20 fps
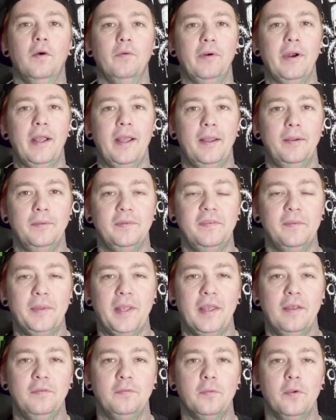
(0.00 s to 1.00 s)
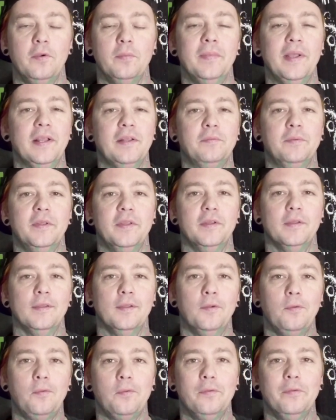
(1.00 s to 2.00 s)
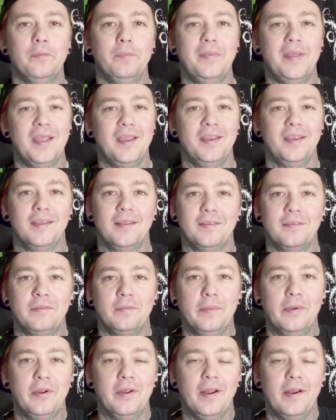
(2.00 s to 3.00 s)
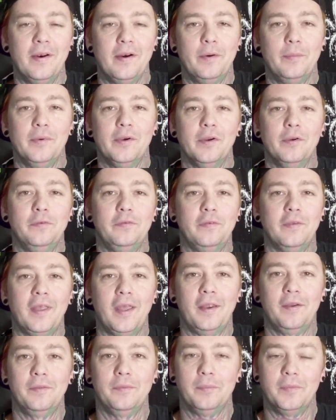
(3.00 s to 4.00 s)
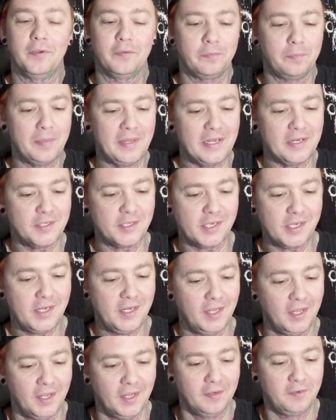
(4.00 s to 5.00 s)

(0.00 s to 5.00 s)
Alright, what's up guys? Welcome back to another local band smokeout. I'm your host of Higher Than Most BG.